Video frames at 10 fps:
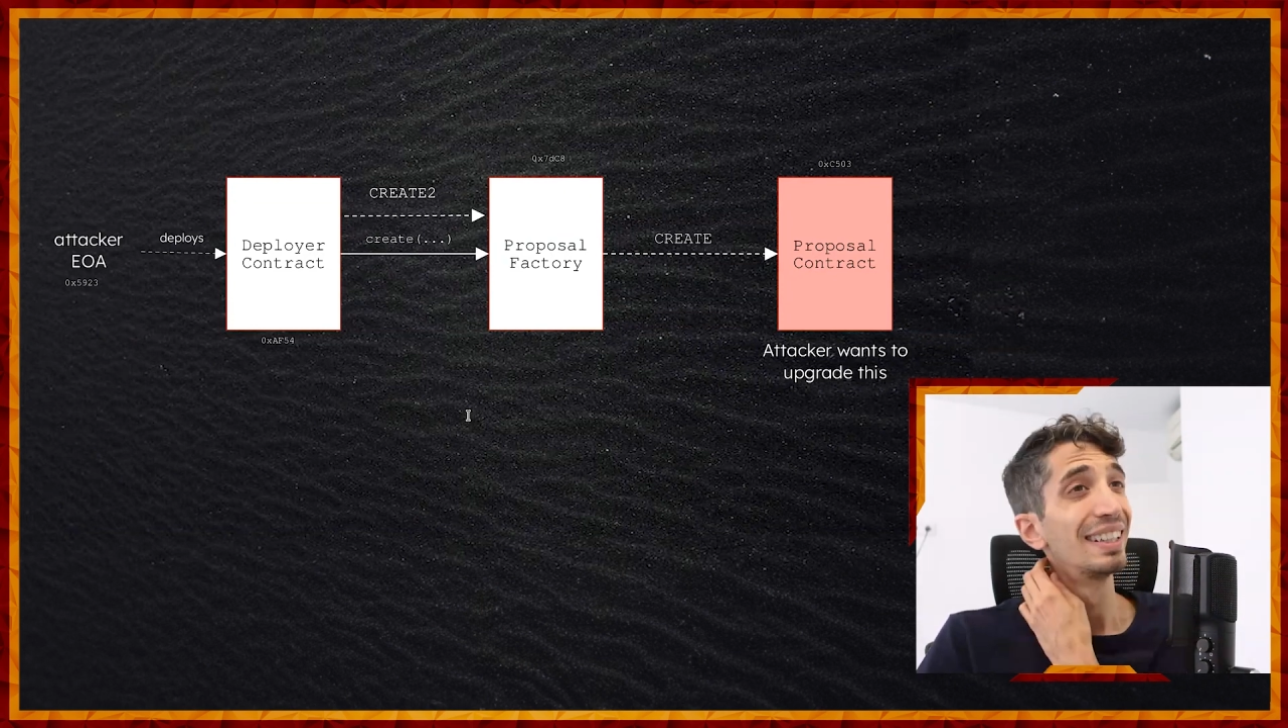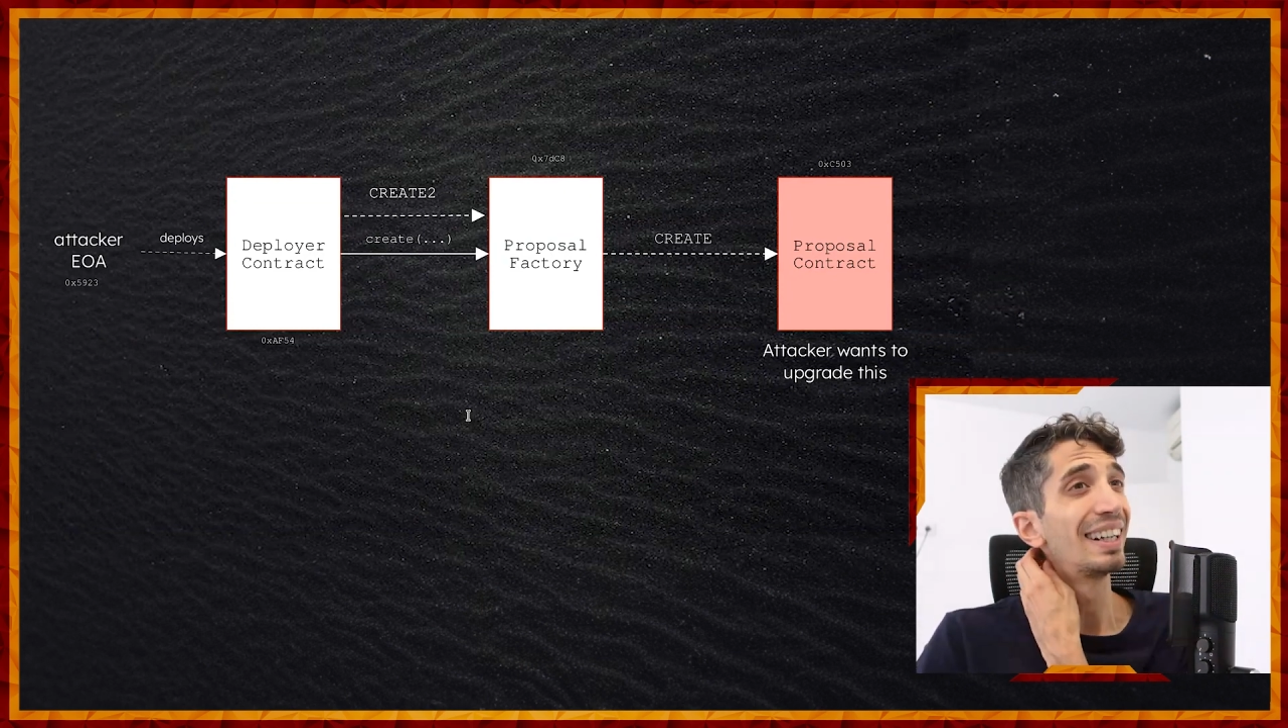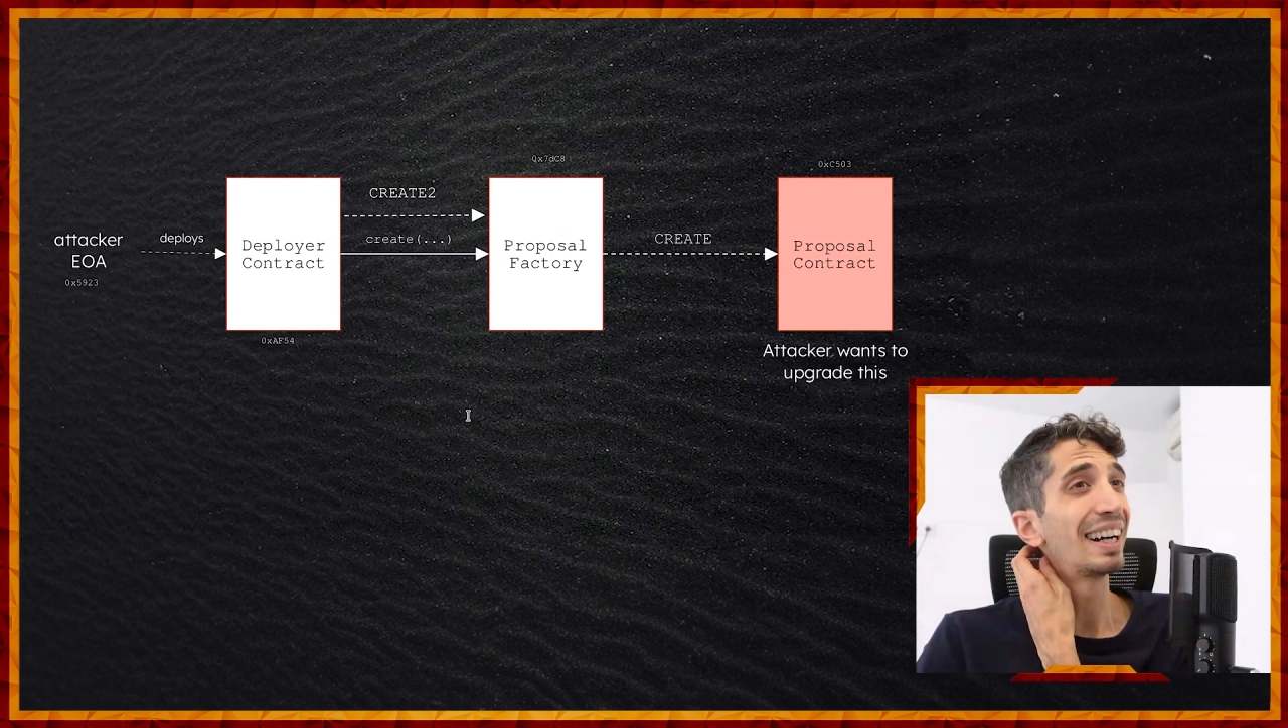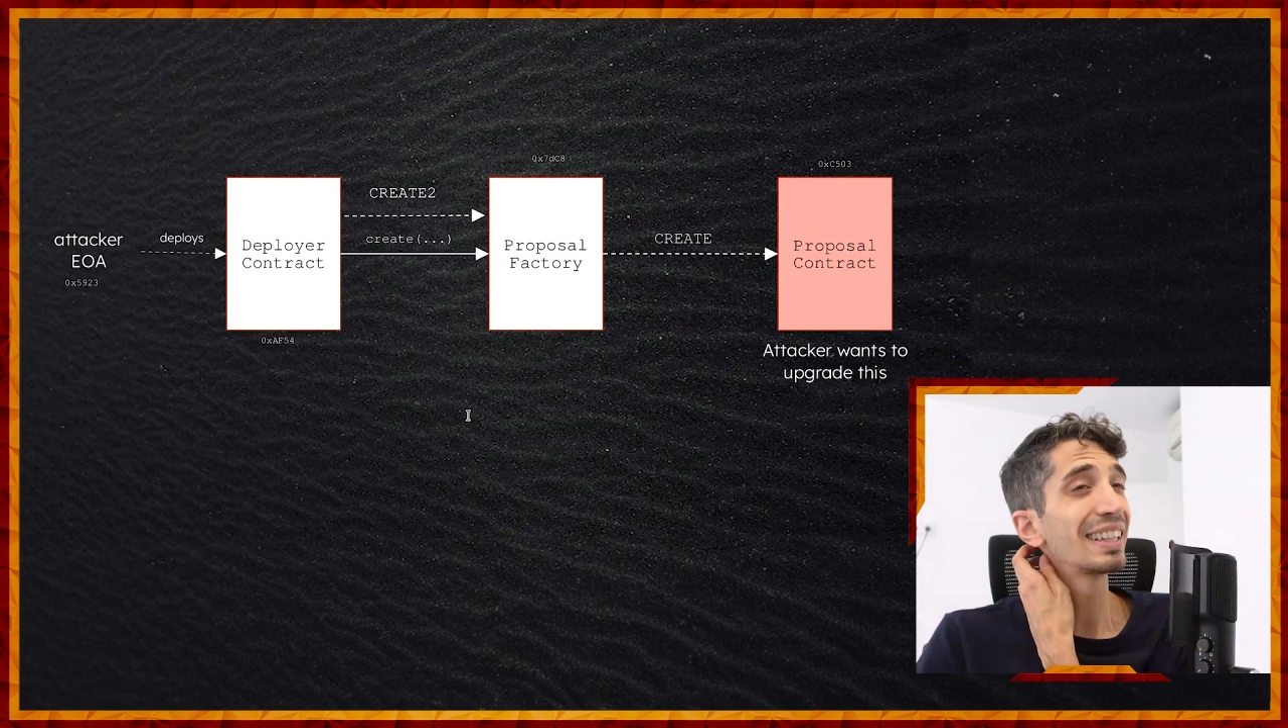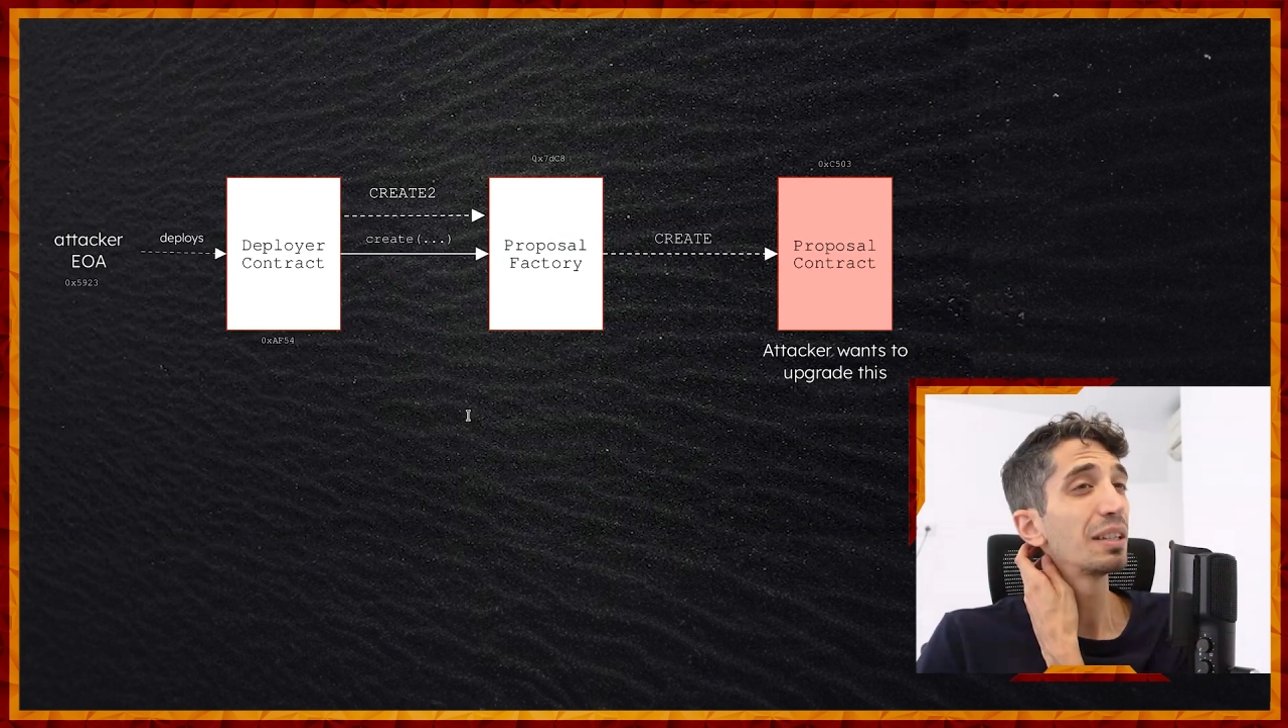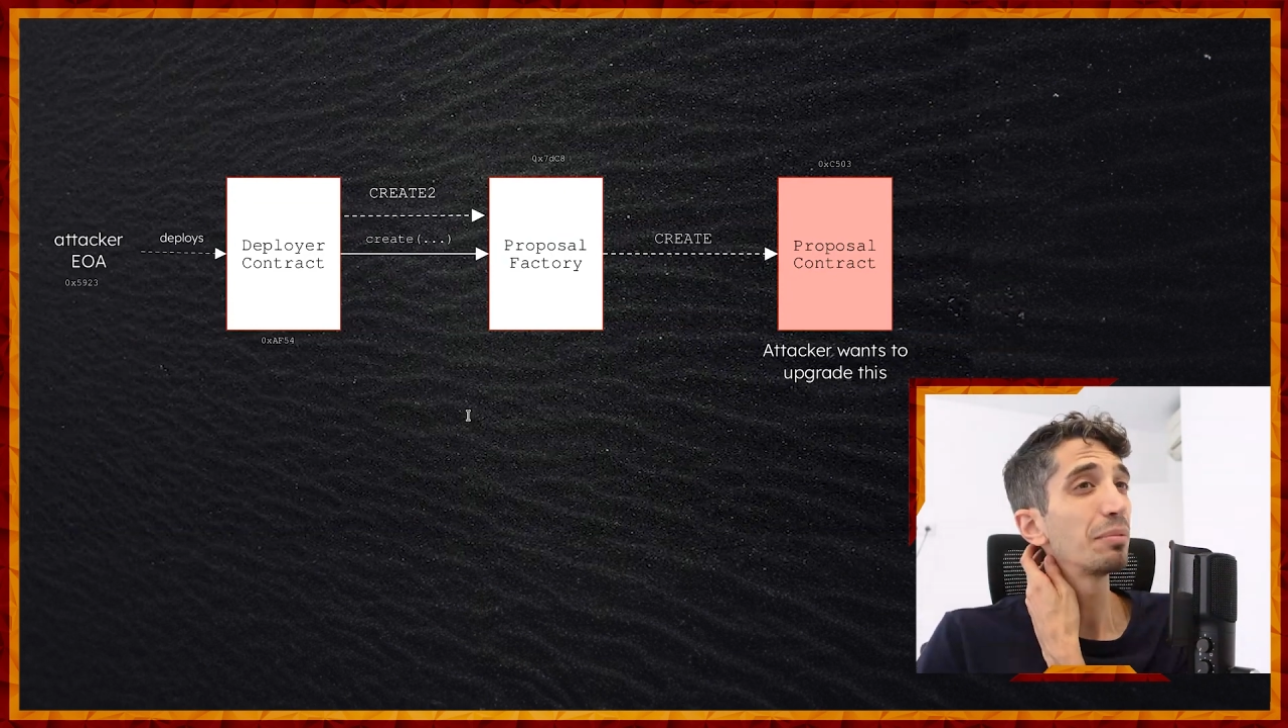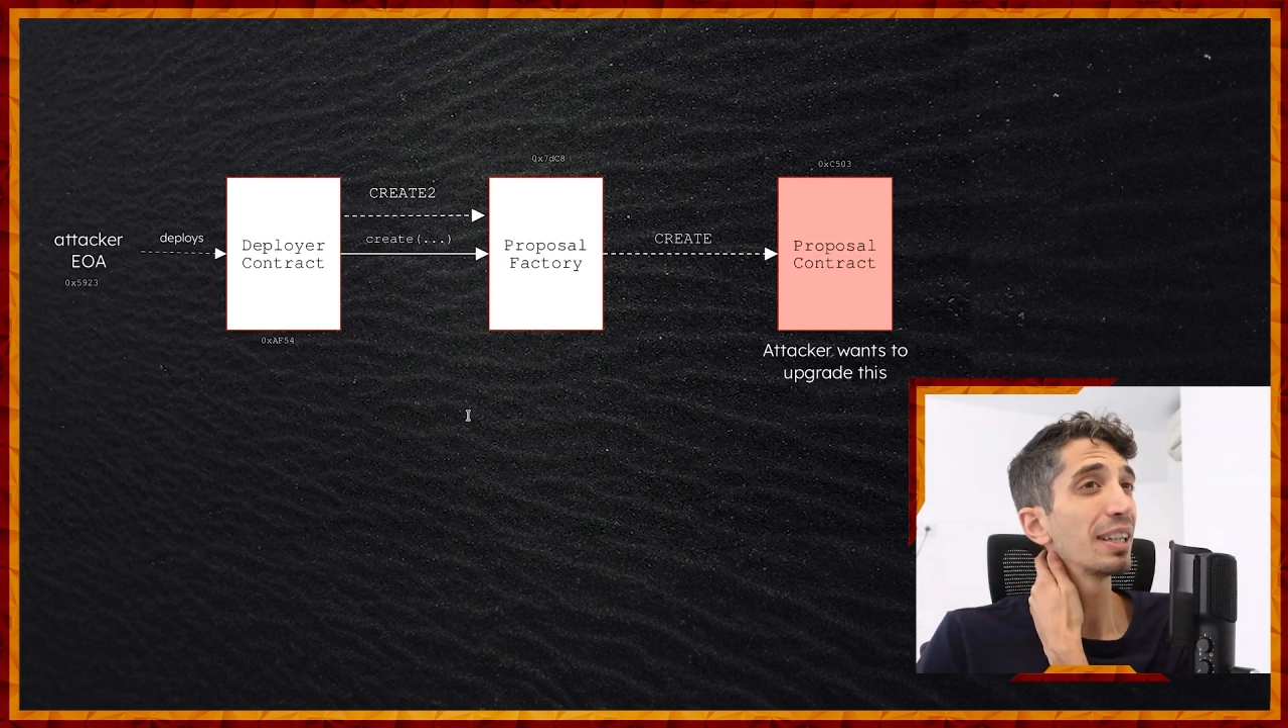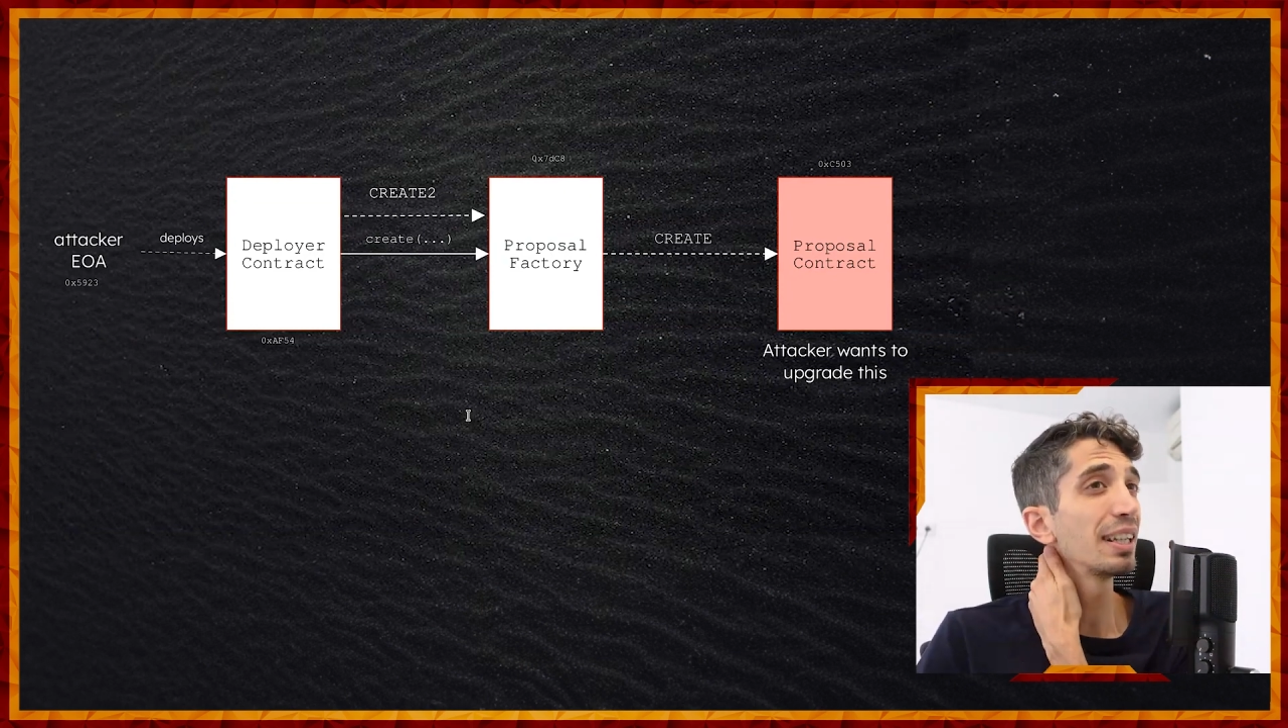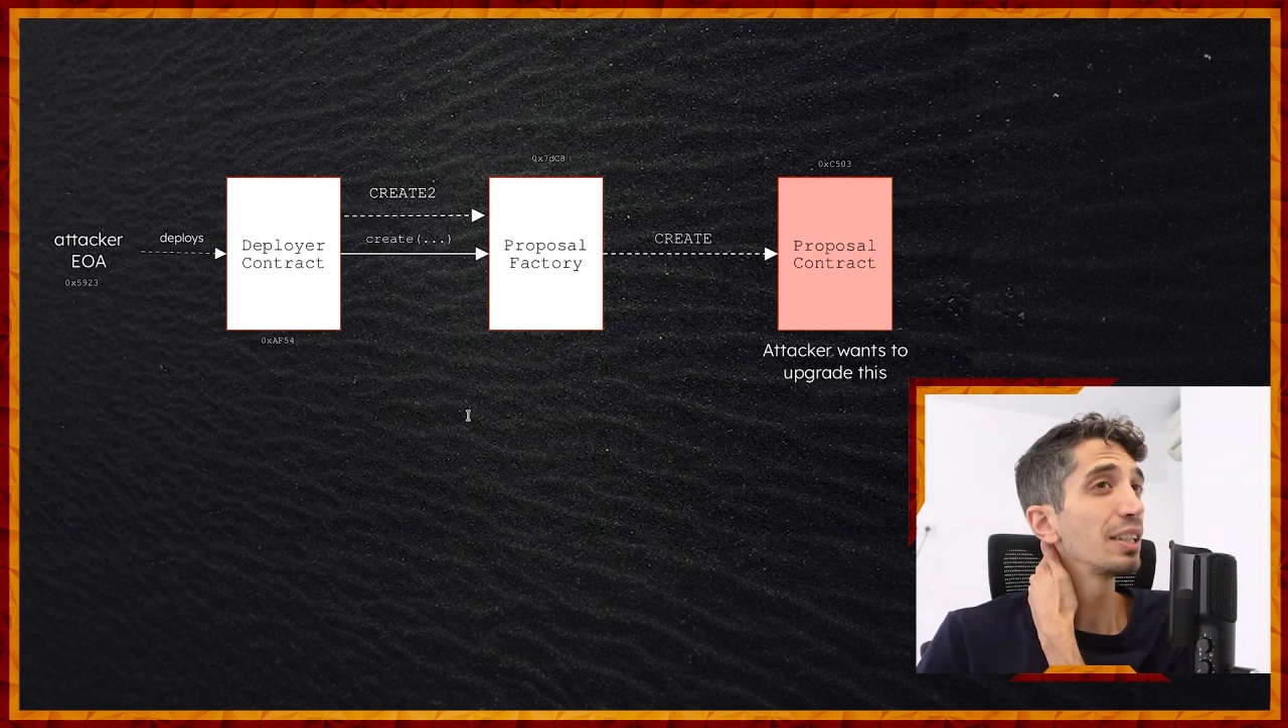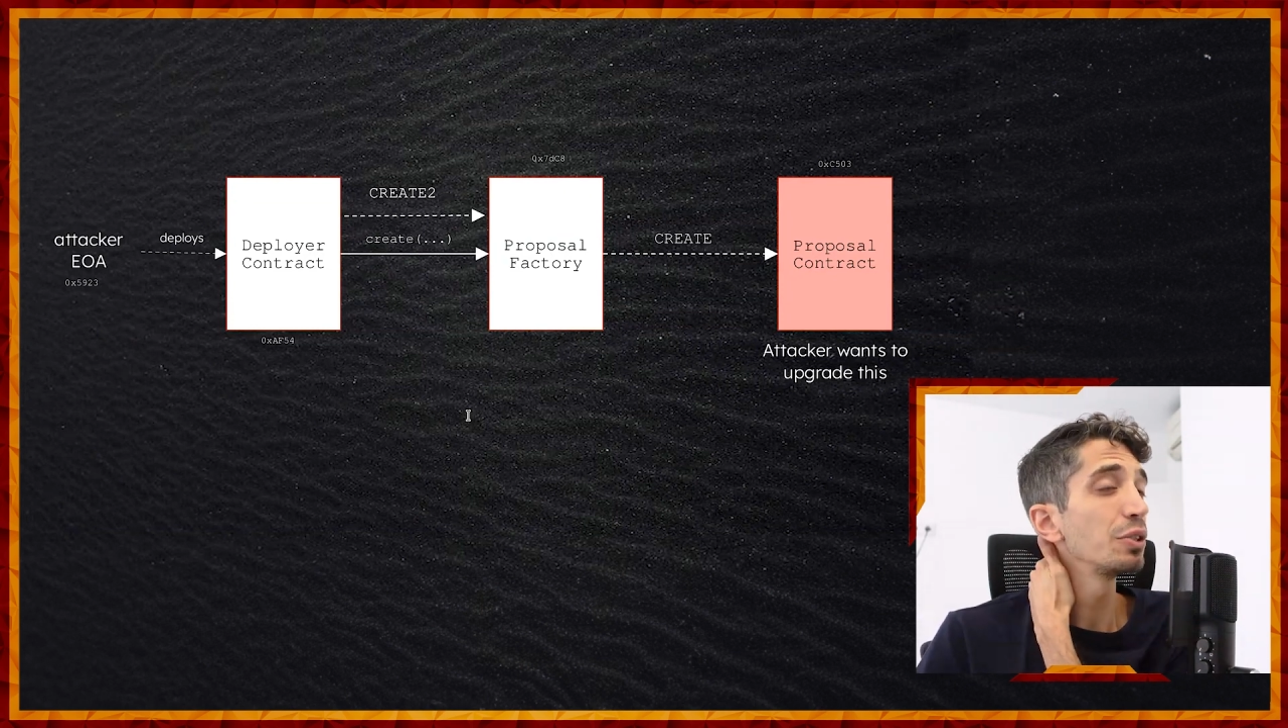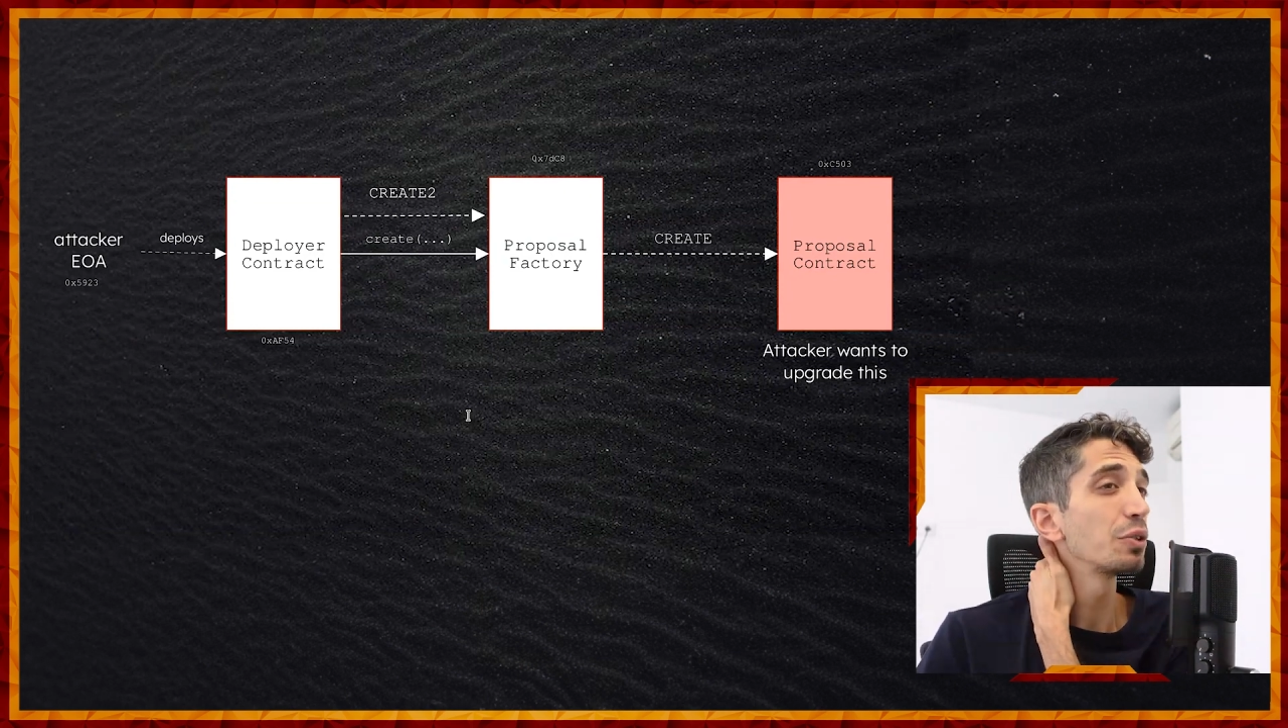at the beginning you